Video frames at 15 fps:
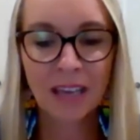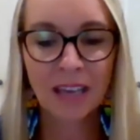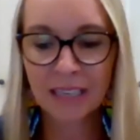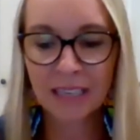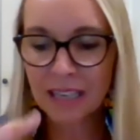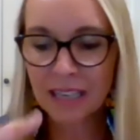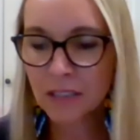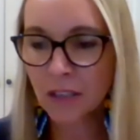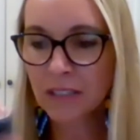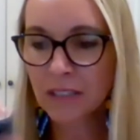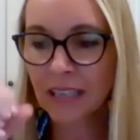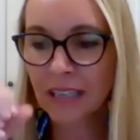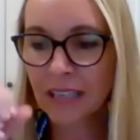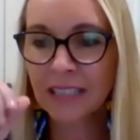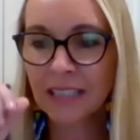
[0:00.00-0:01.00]
And as
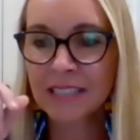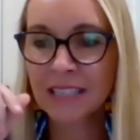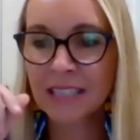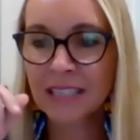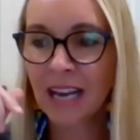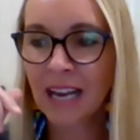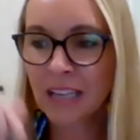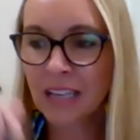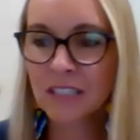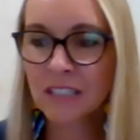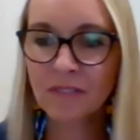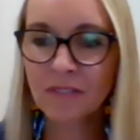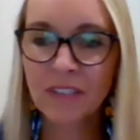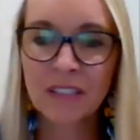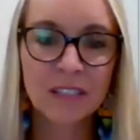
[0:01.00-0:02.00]
lockdown hit, I
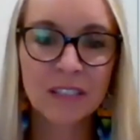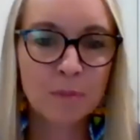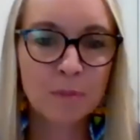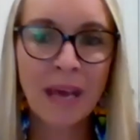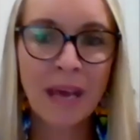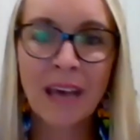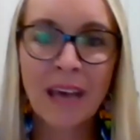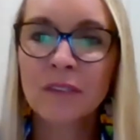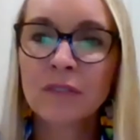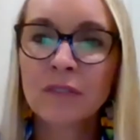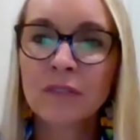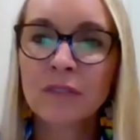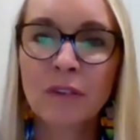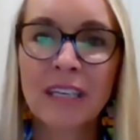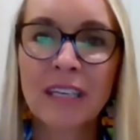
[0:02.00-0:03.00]
actually felt this pang of
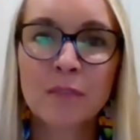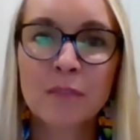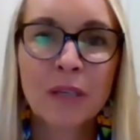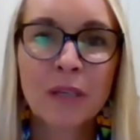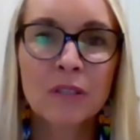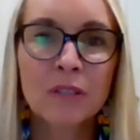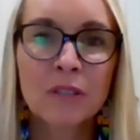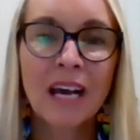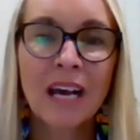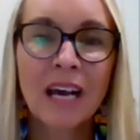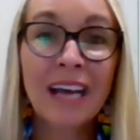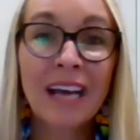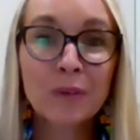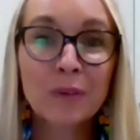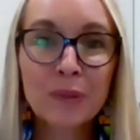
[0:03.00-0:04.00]
regret because
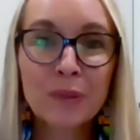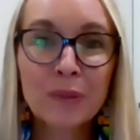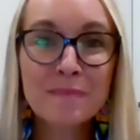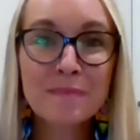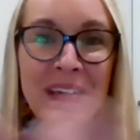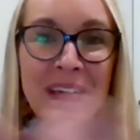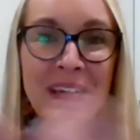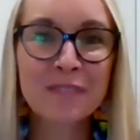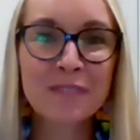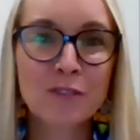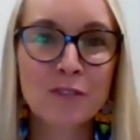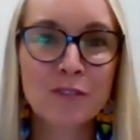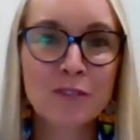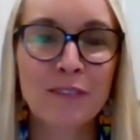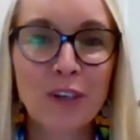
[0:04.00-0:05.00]
I had all these massive
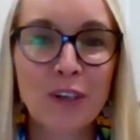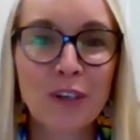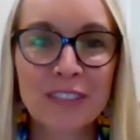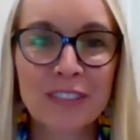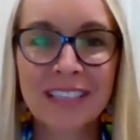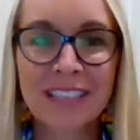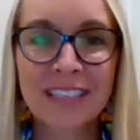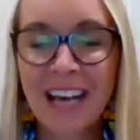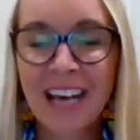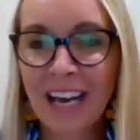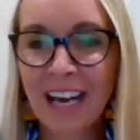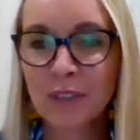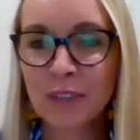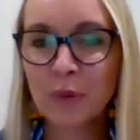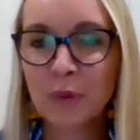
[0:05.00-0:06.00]
travel goals.
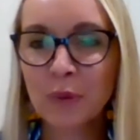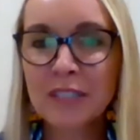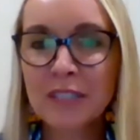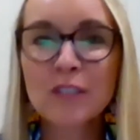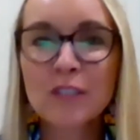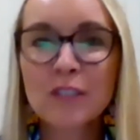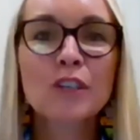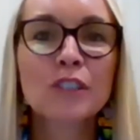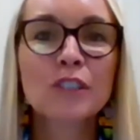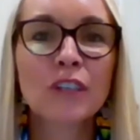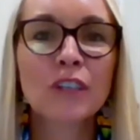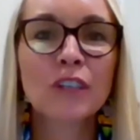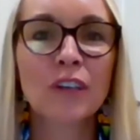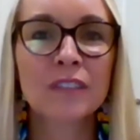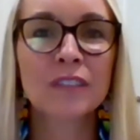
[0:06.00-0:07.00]
I had all these social
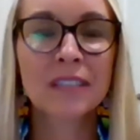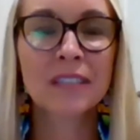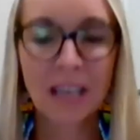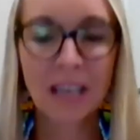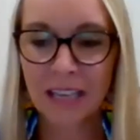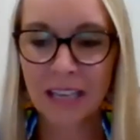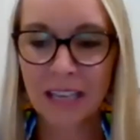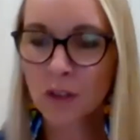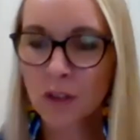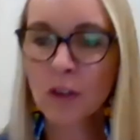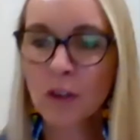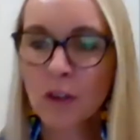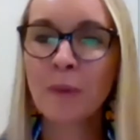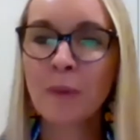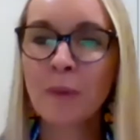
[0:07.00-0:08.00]
goals. And so
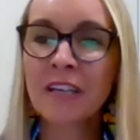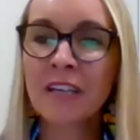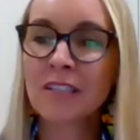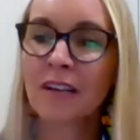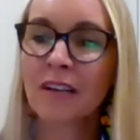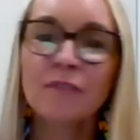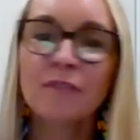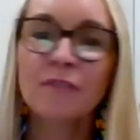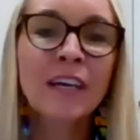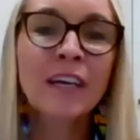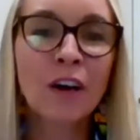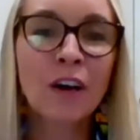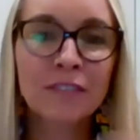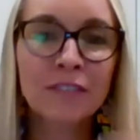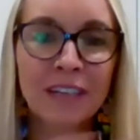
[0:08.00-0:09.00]
those pages I flick
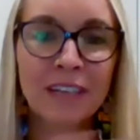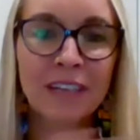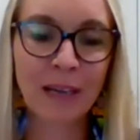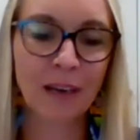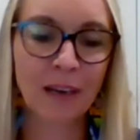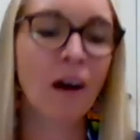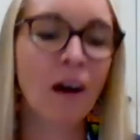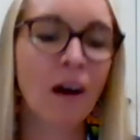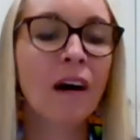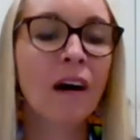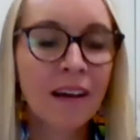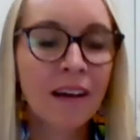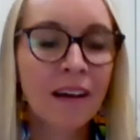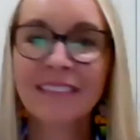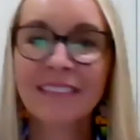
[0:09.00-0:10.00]
over, I'm like, oh,
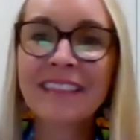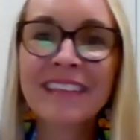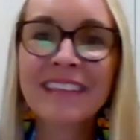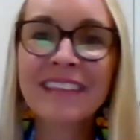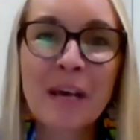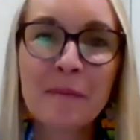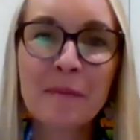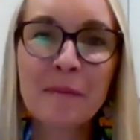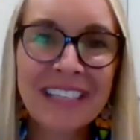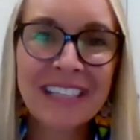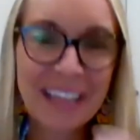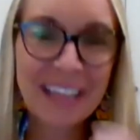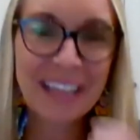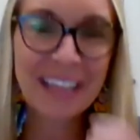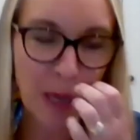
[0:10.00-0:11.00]
nothing's
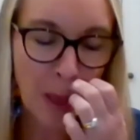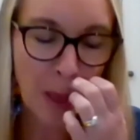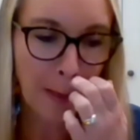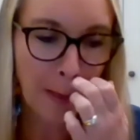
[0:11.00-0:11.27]
happening there.